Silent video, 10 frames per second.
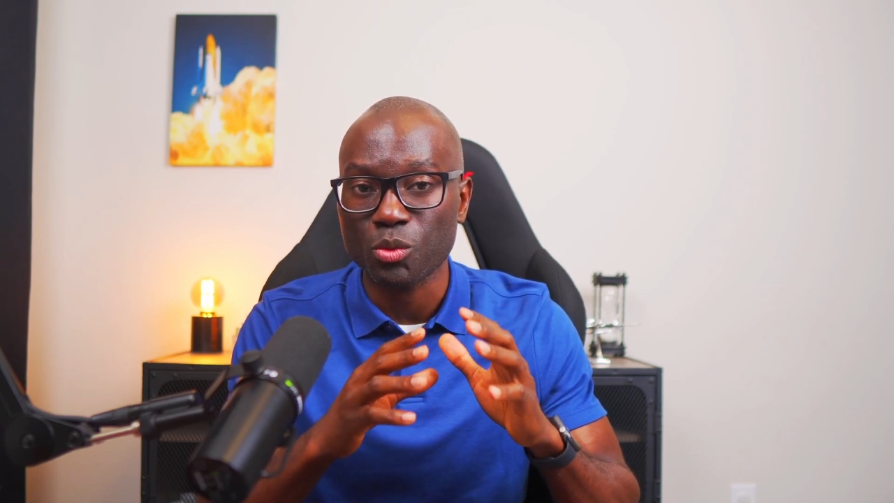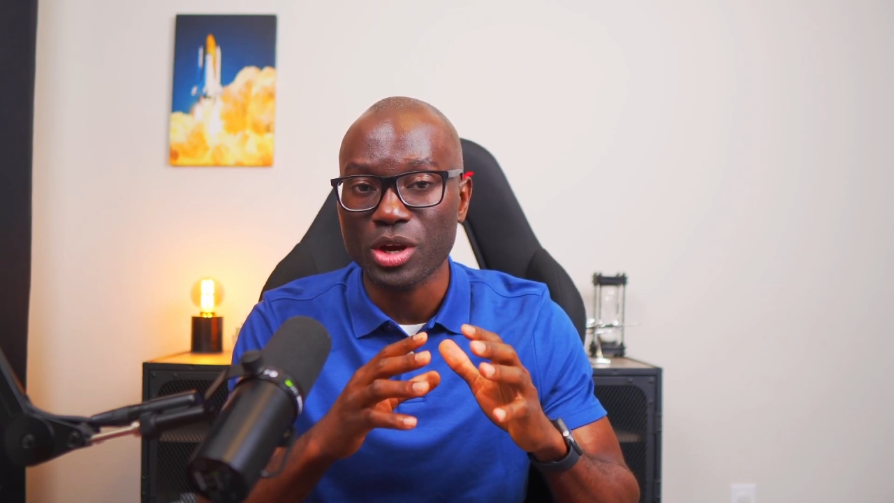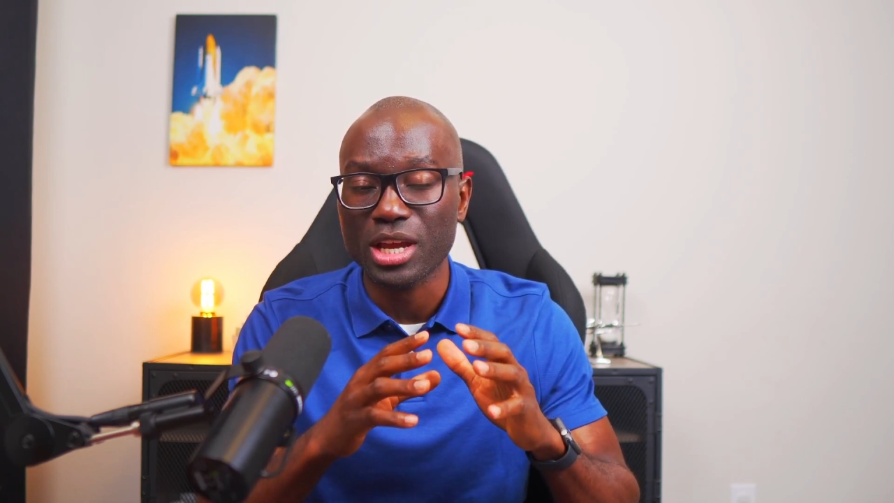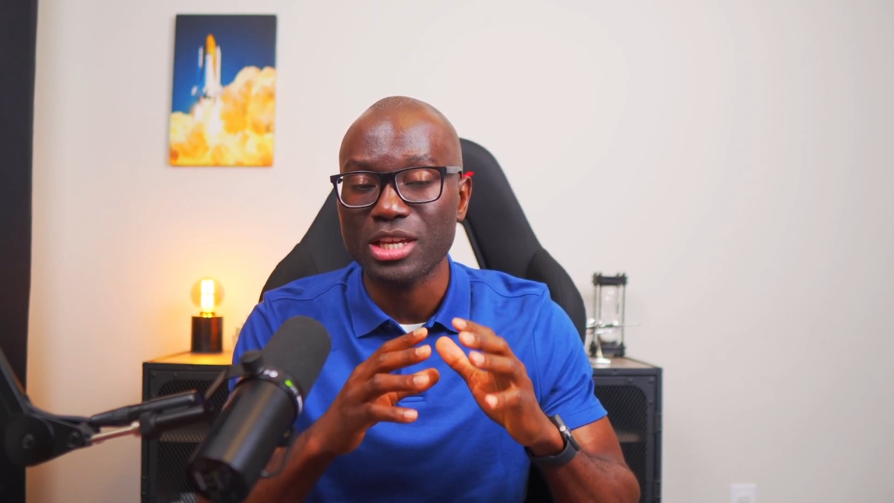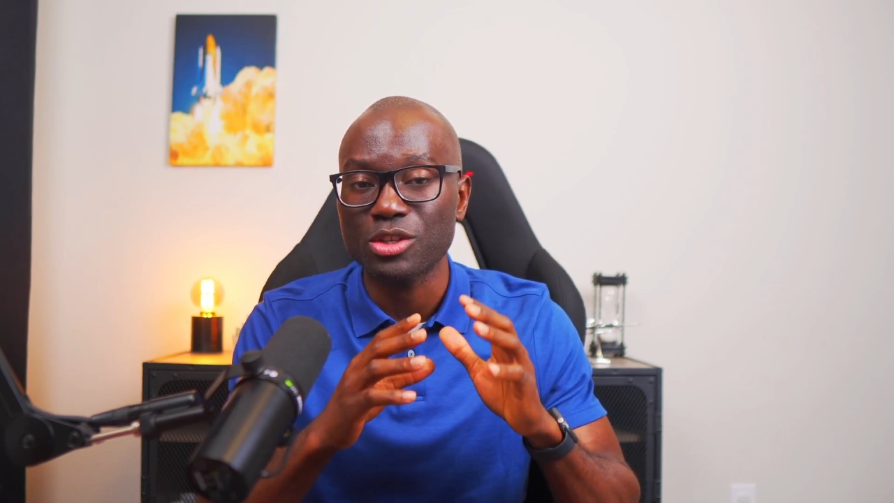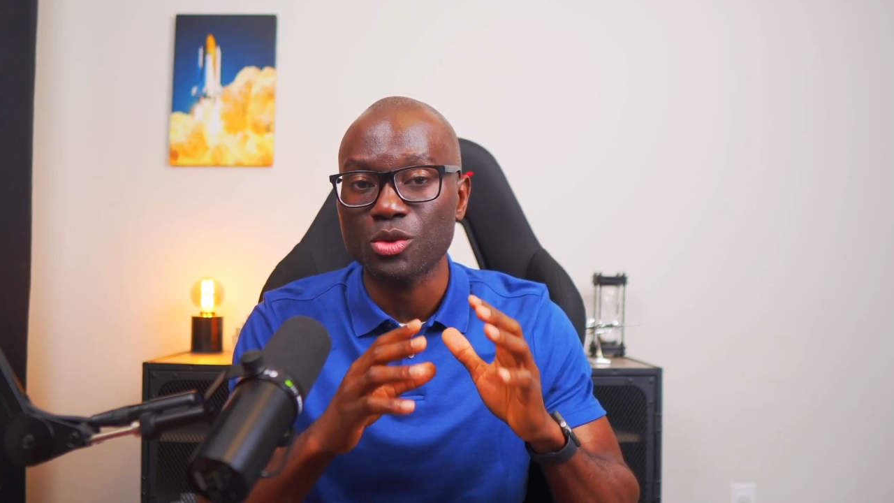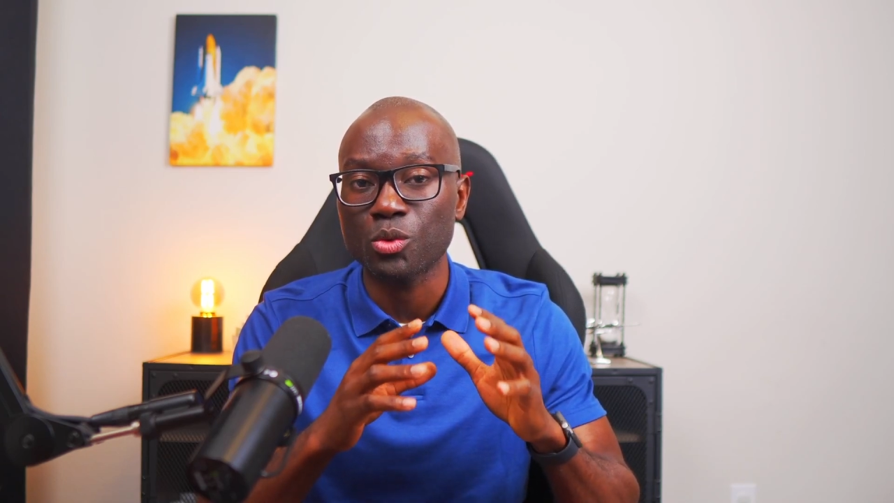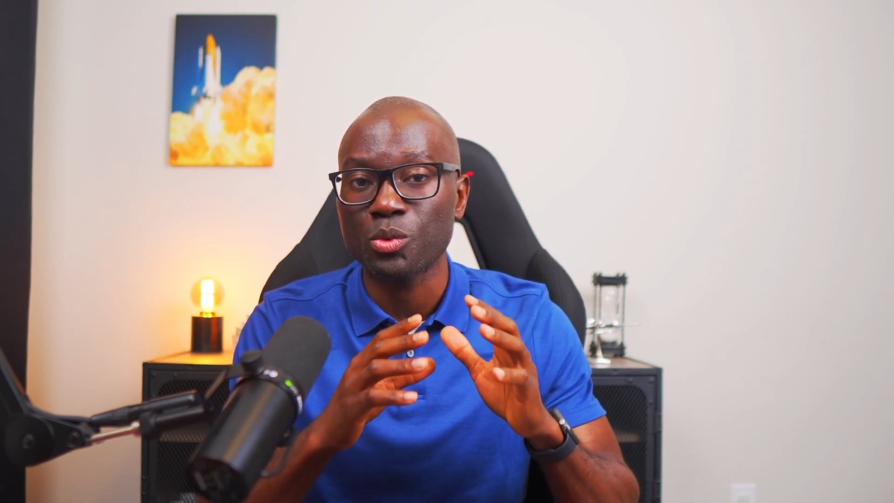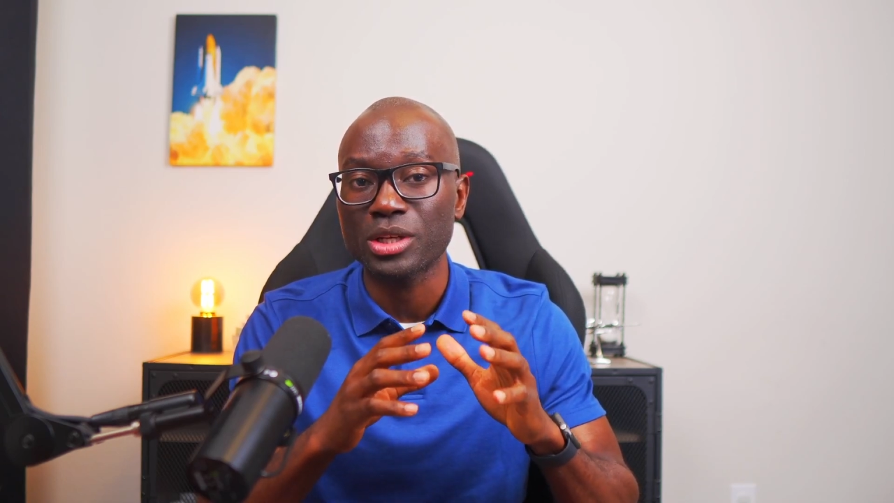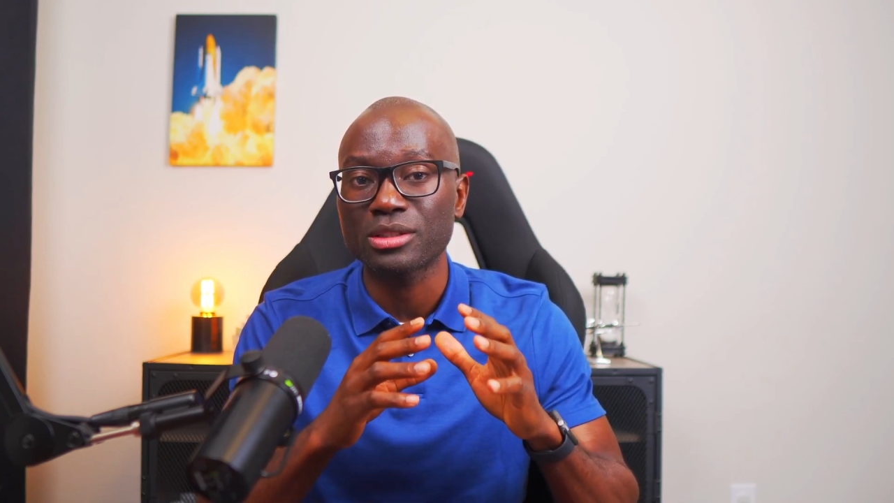where you
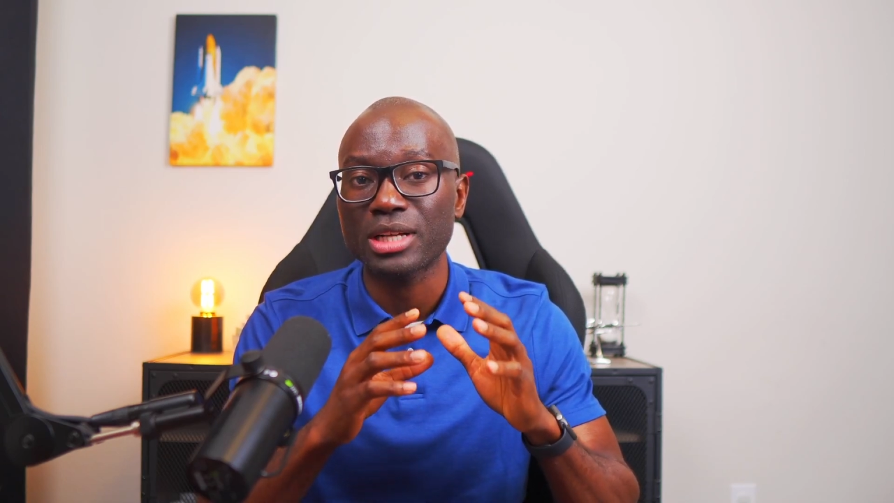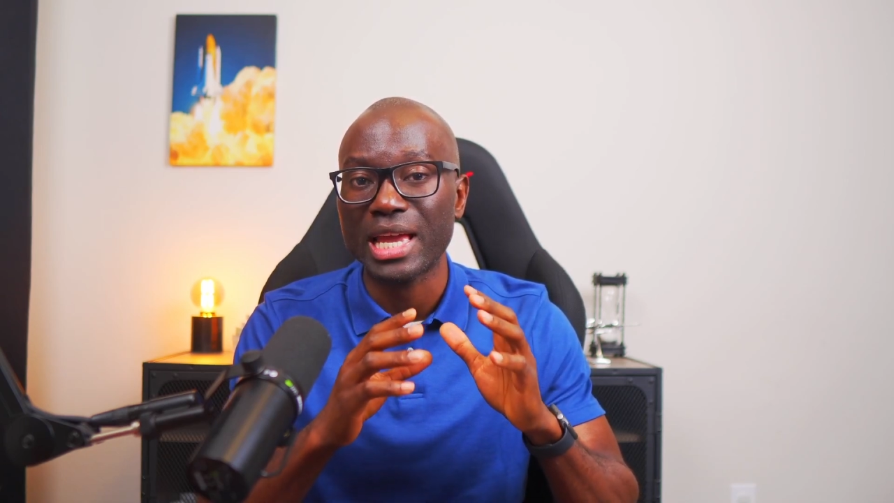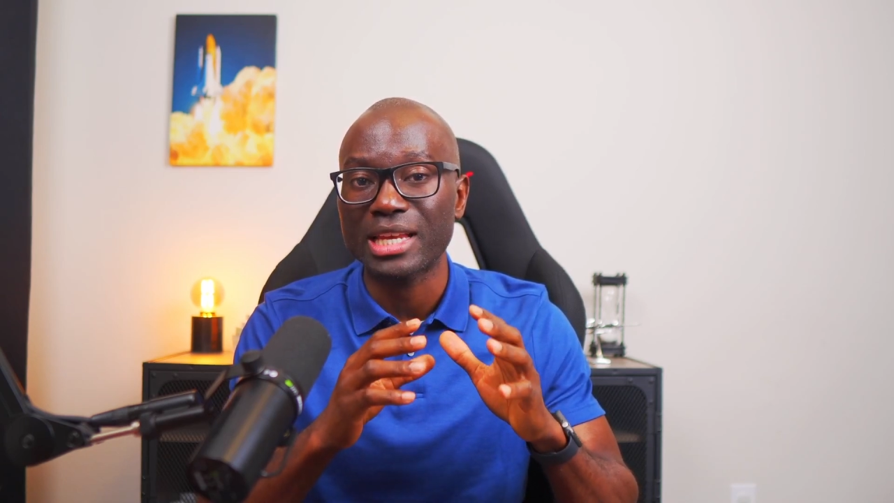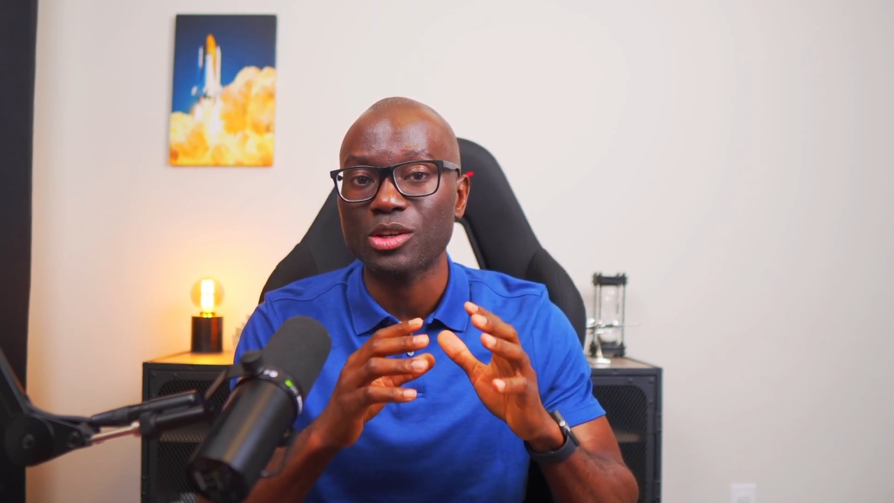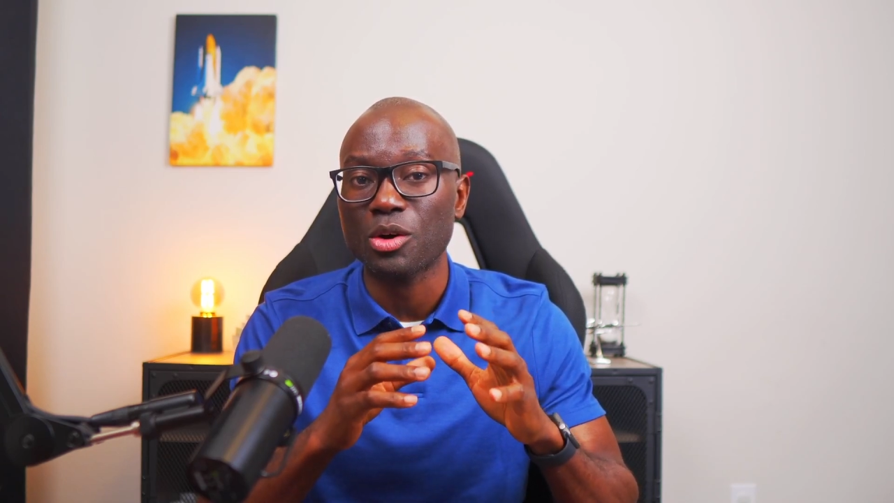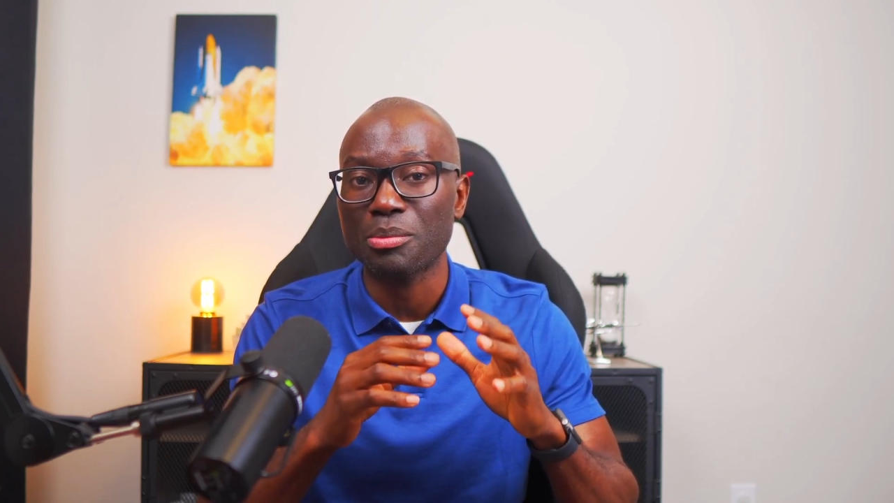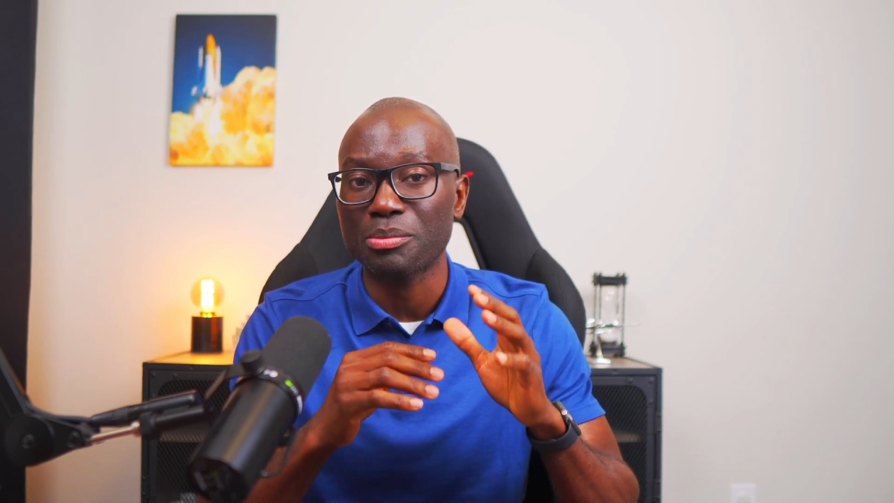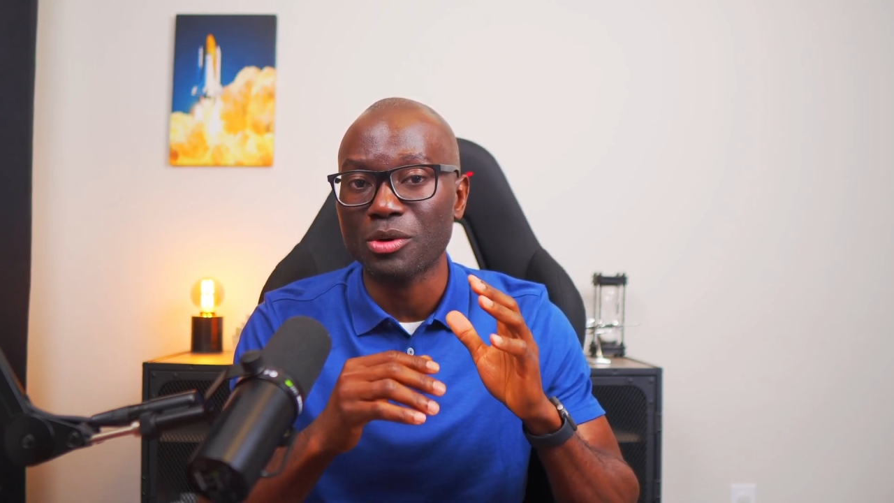will end up